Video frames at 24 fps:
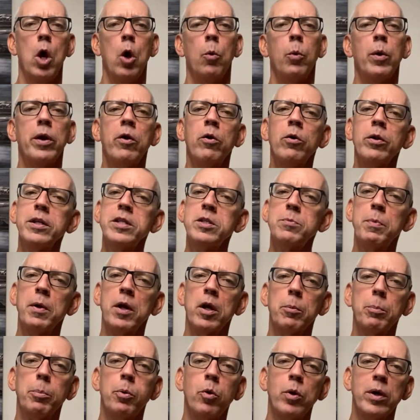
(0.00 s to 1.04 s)
When Holy
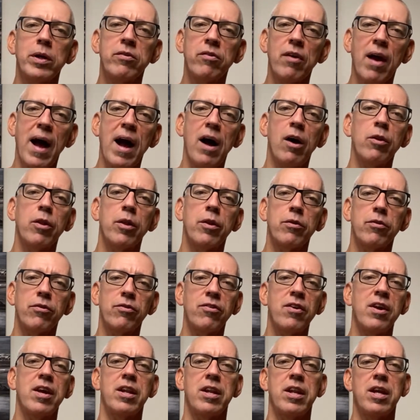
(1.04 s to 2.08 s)
Spirit points out
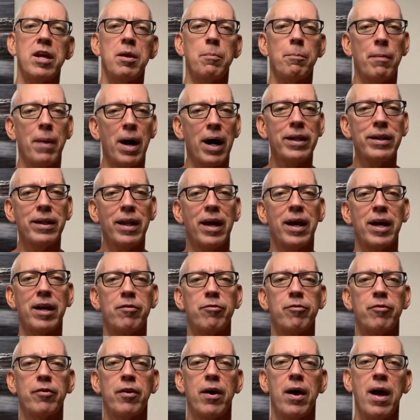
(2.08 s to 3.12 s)
sin in my
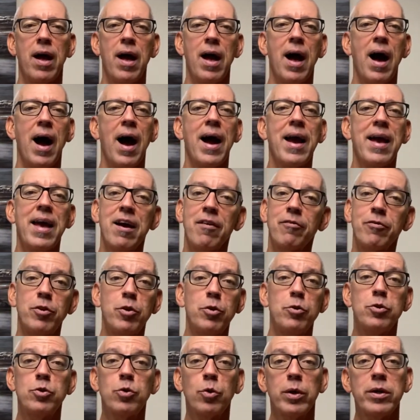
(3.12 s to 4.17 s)
life, I have
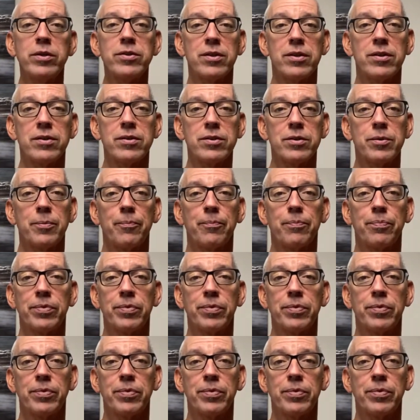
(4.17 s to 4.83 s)
two choices: